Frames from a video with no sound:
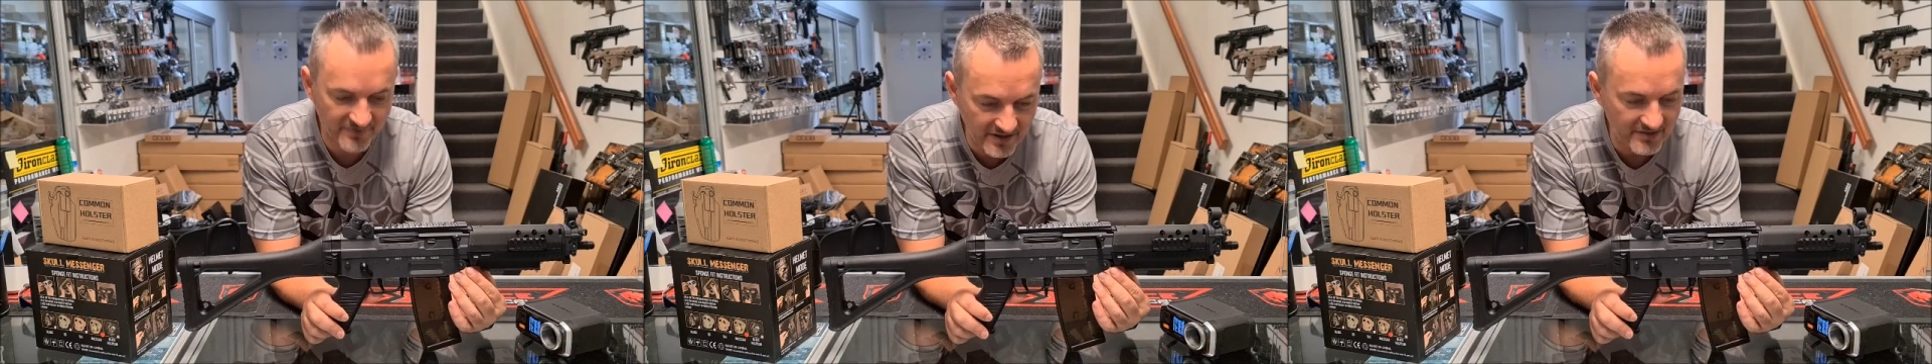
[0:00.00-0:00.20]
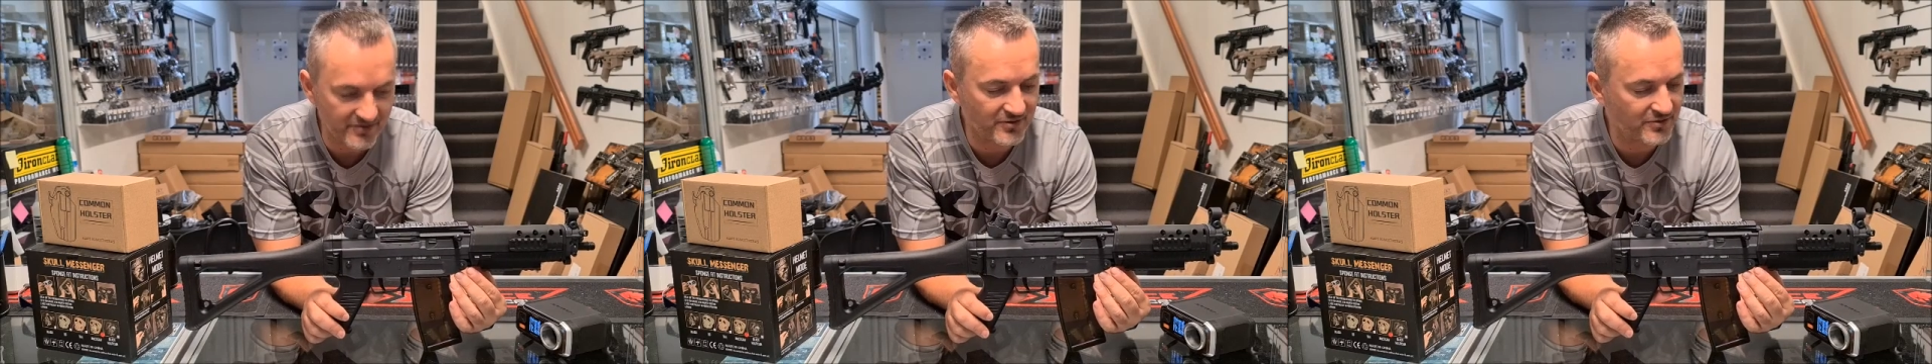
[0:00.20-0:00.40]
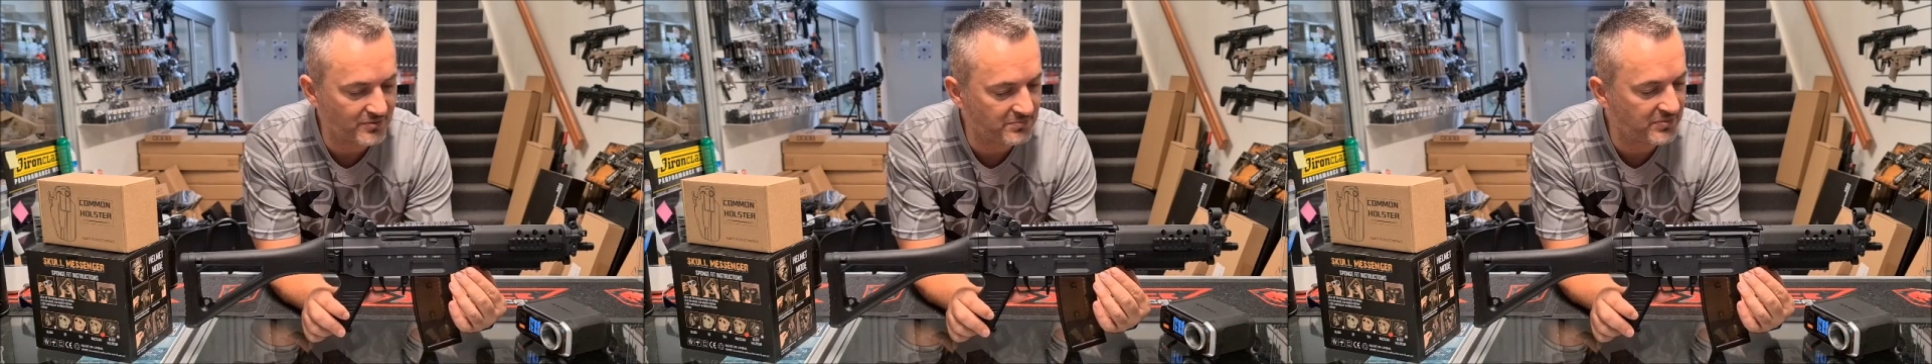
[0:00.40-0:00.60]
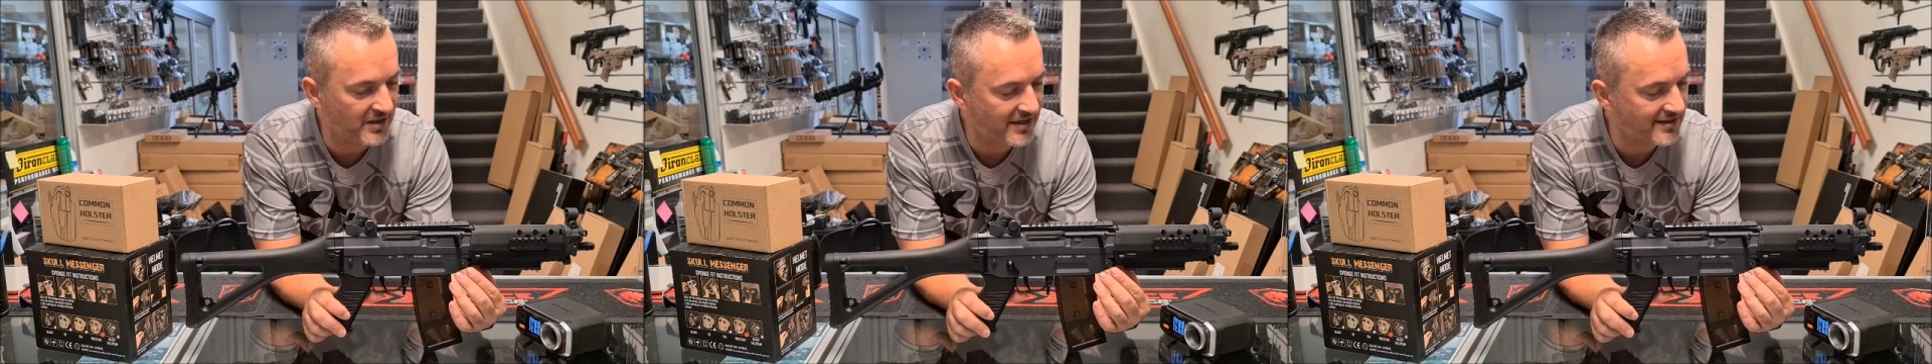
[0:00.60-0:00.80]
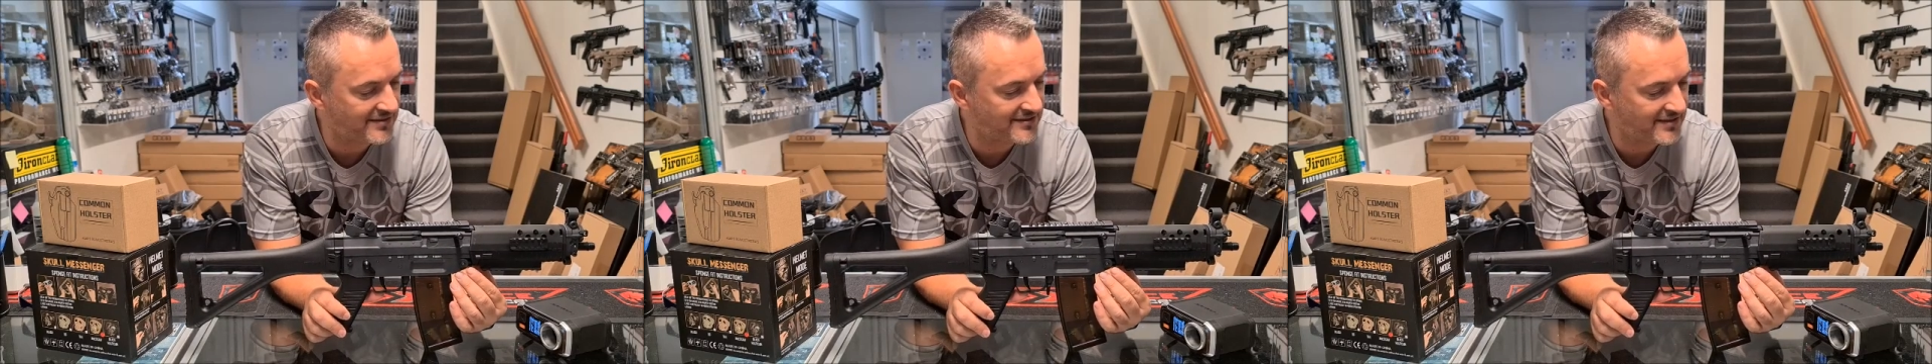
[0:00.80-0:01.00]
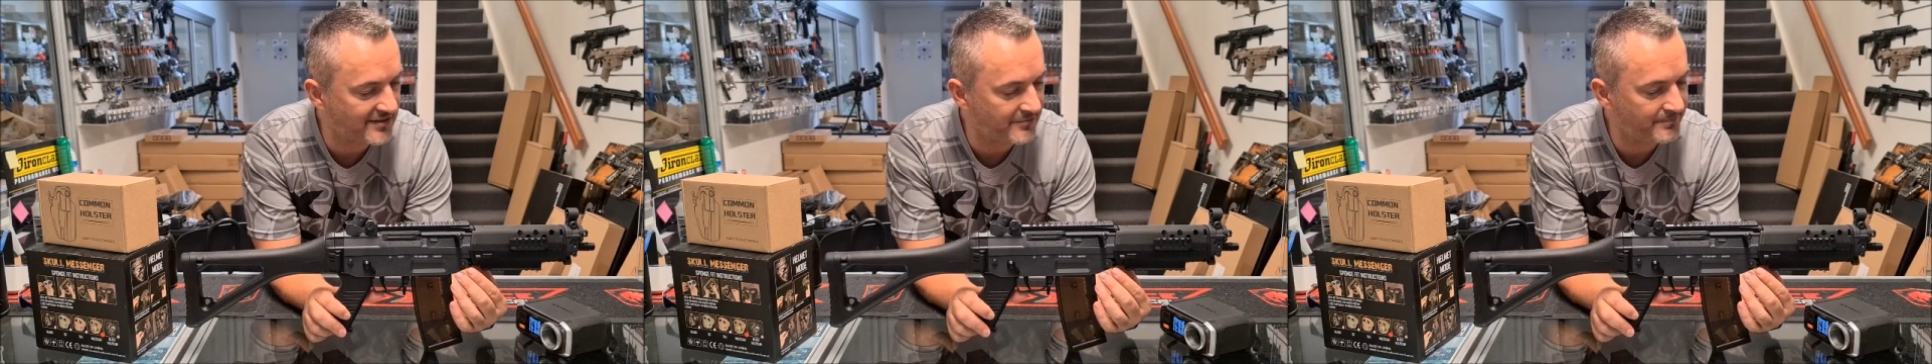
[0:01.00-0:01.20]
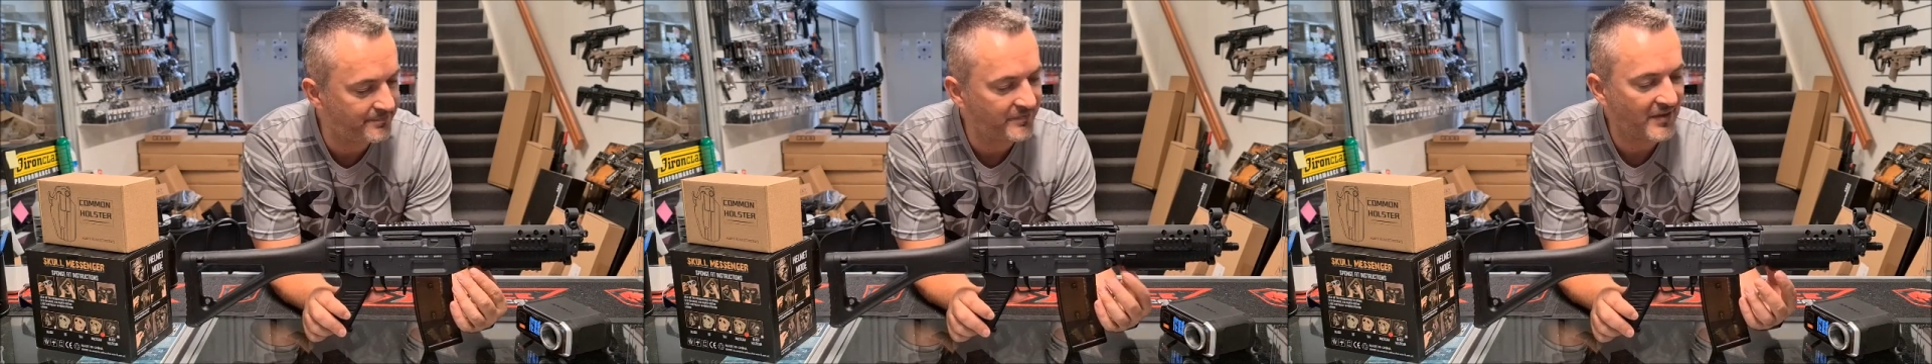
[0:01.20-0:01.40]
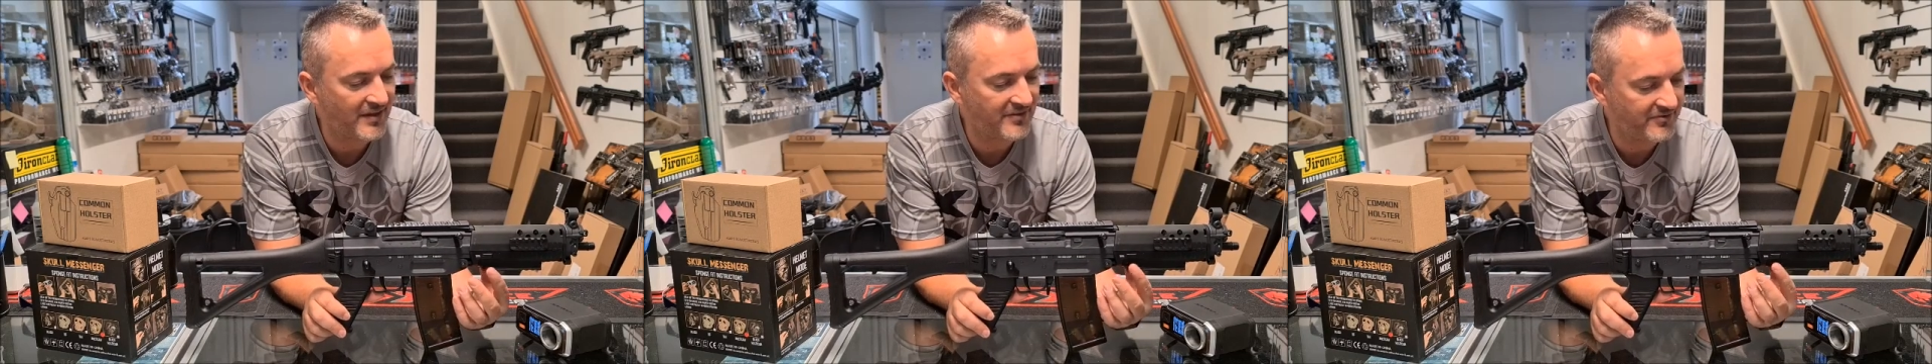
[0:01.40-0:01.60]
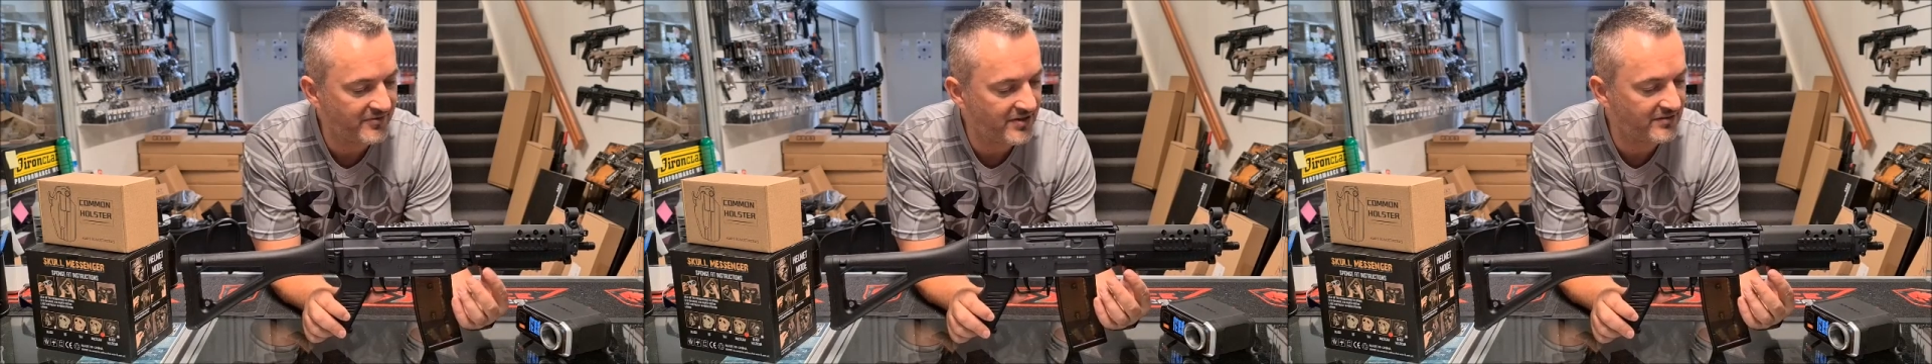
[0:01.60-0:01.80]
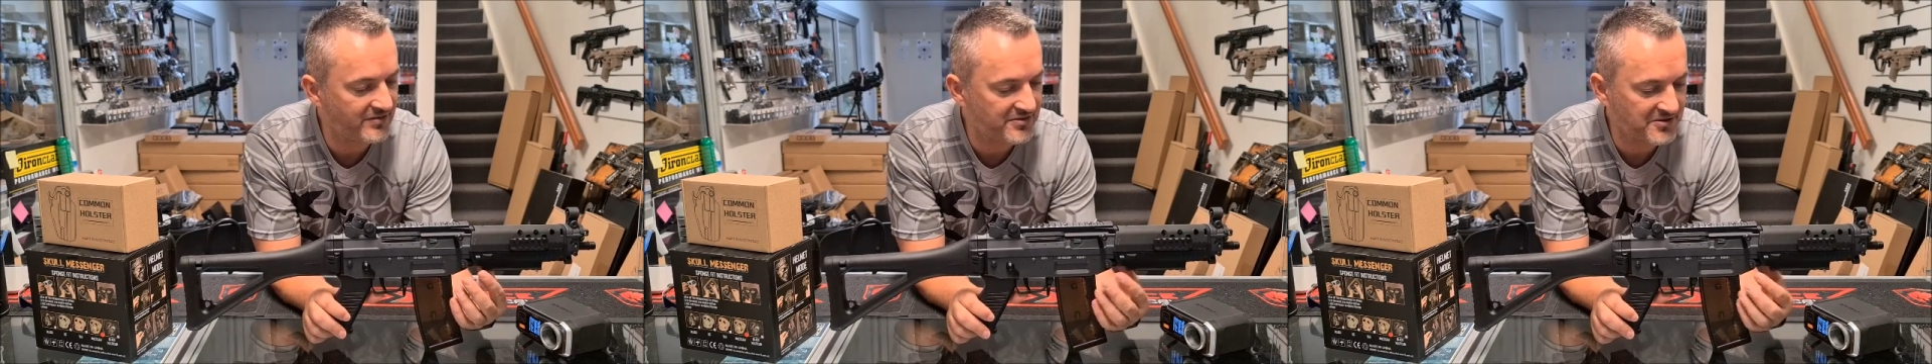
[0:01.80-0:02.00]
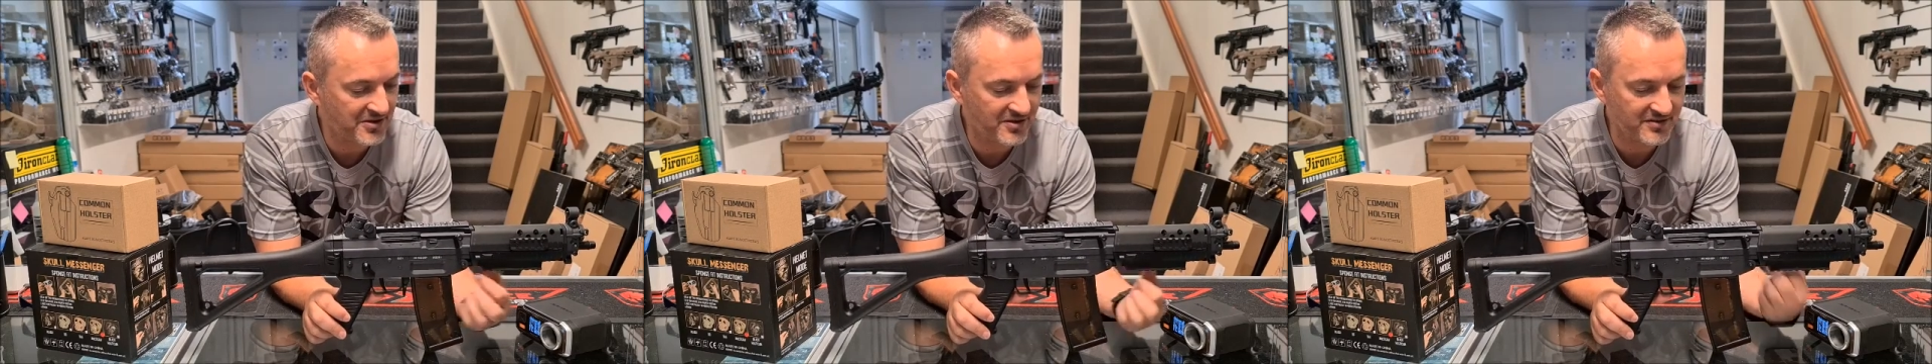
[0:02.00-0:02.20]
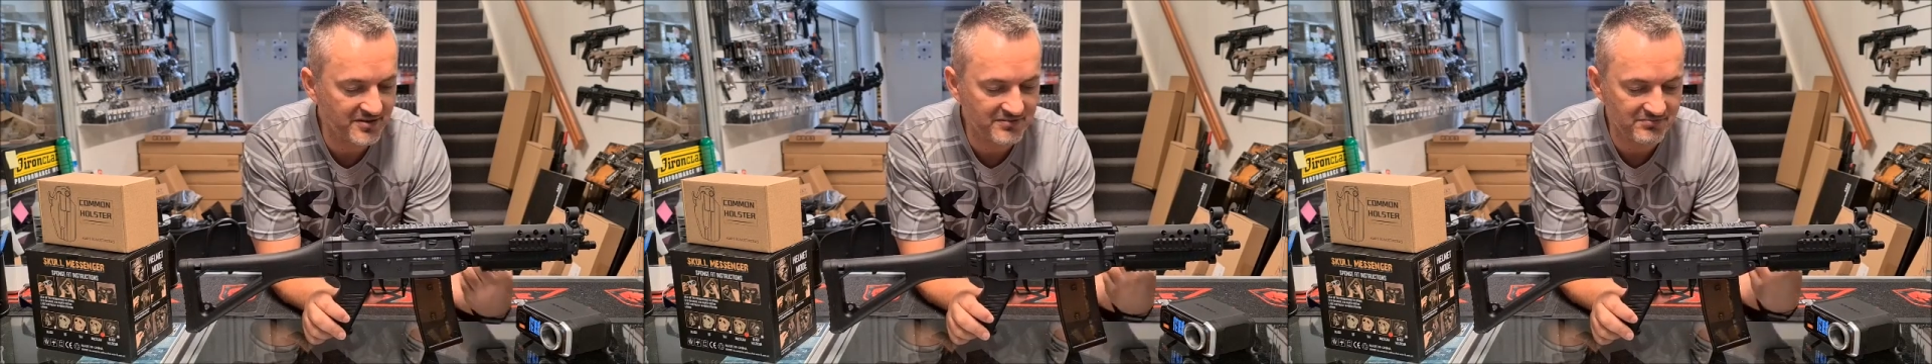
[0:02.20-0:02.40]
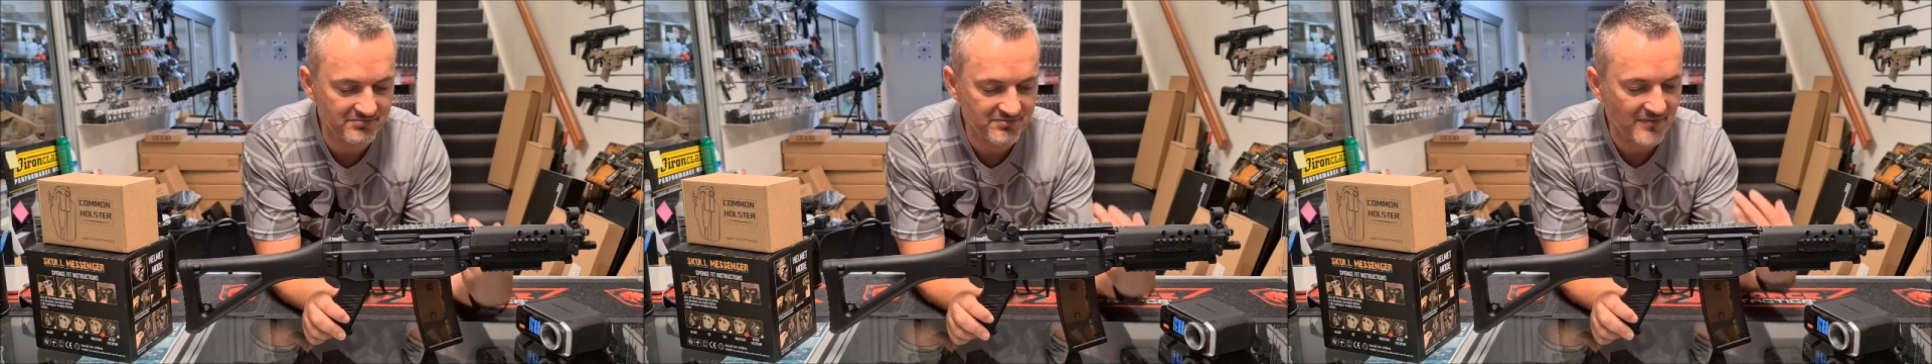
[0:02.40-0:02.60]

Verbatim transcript: very good blaster, very solid,